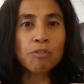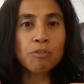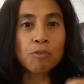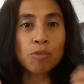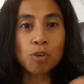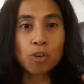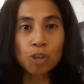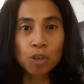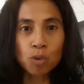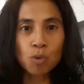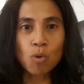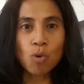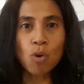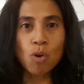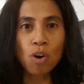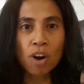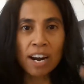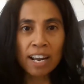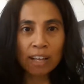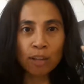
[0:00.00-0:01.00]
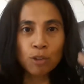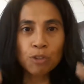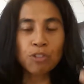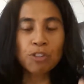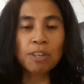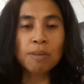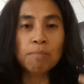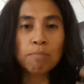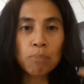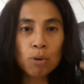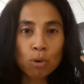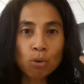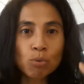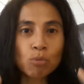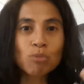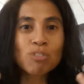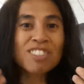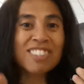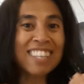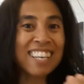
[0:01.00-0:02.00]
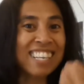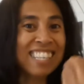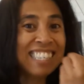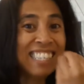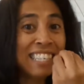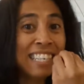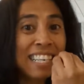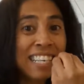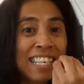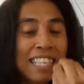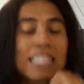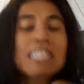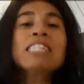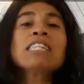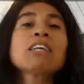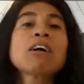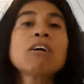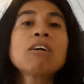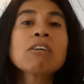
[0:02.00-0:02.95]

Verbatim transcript: for your healthy bones and teeth